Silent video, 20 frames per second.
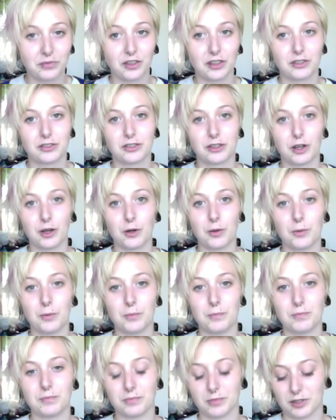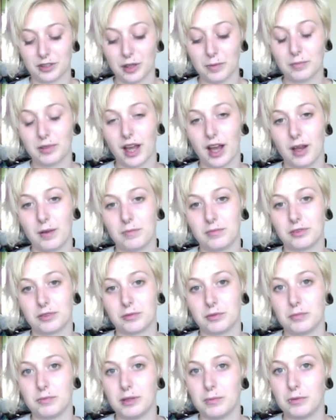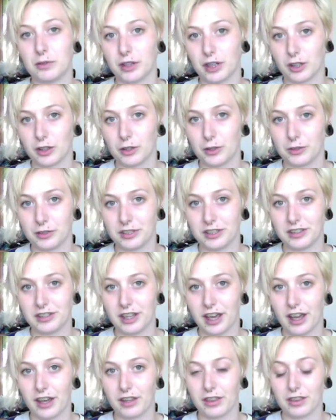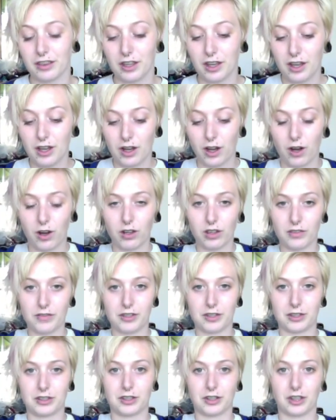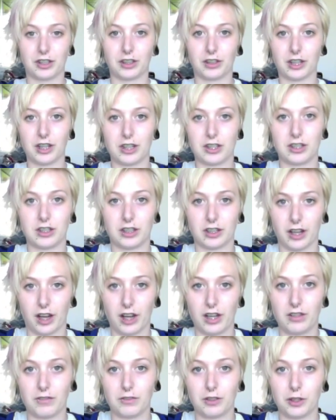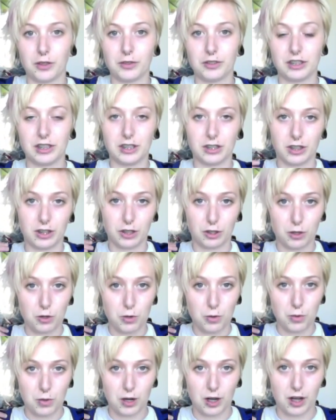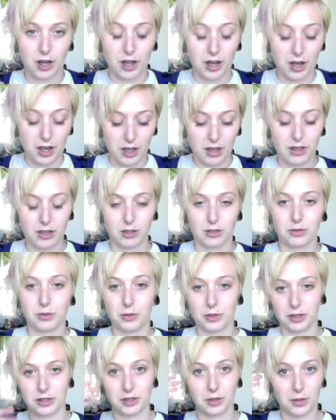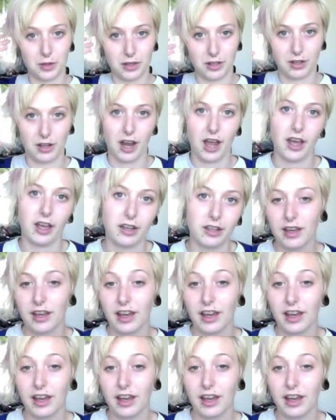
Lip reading: So sometimes when people get close to death, all of their circulation kind of goes into the core, their torso and their head.